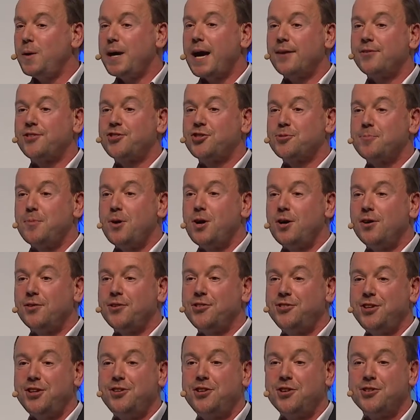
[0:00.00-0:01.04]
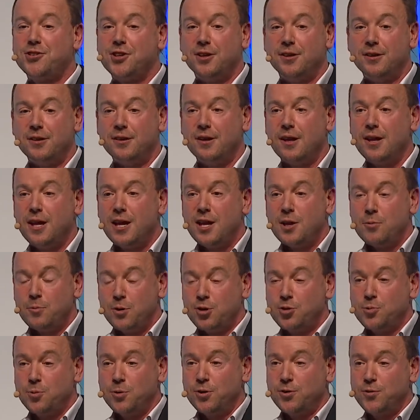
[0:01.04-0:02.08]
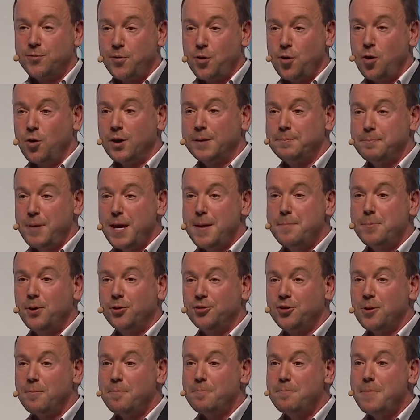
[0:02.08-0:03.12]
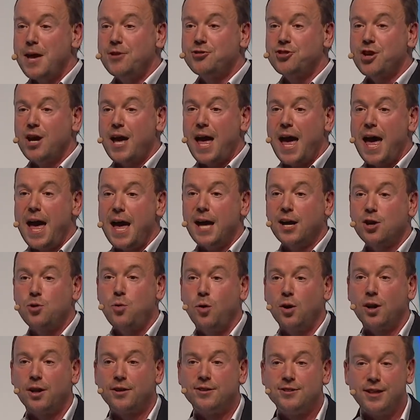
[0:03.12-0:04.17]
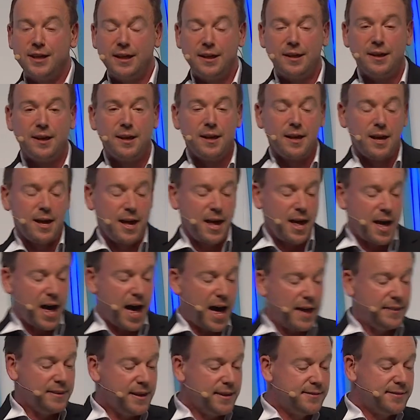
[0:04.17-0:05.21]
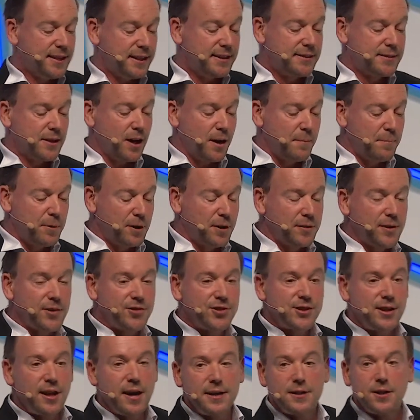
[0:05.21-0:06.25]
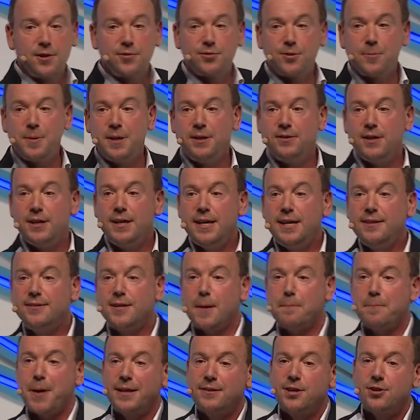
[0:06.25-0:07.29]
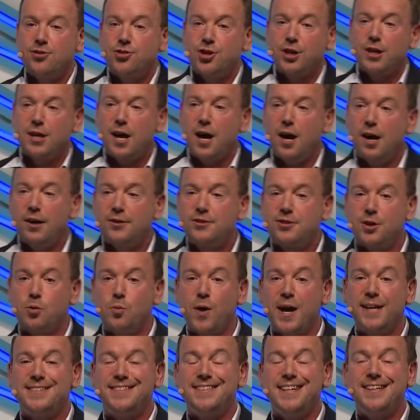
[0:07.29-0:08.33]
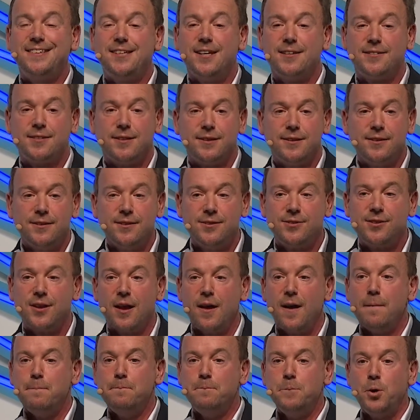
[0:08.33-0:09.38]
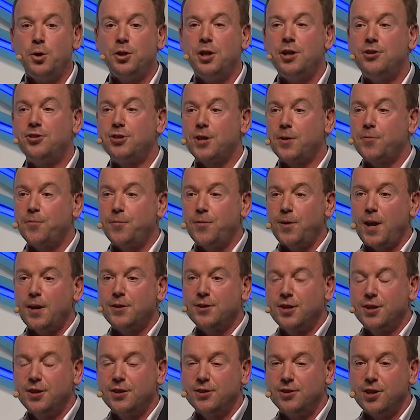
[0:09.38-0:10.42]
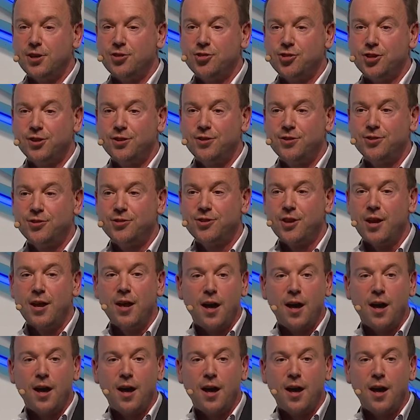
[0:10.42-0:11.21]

we had Smart Citizen, which was for people to measure air quality. And this example on the slide is from Indonesia, Petah Jakarta, where citizens monitor flood conditions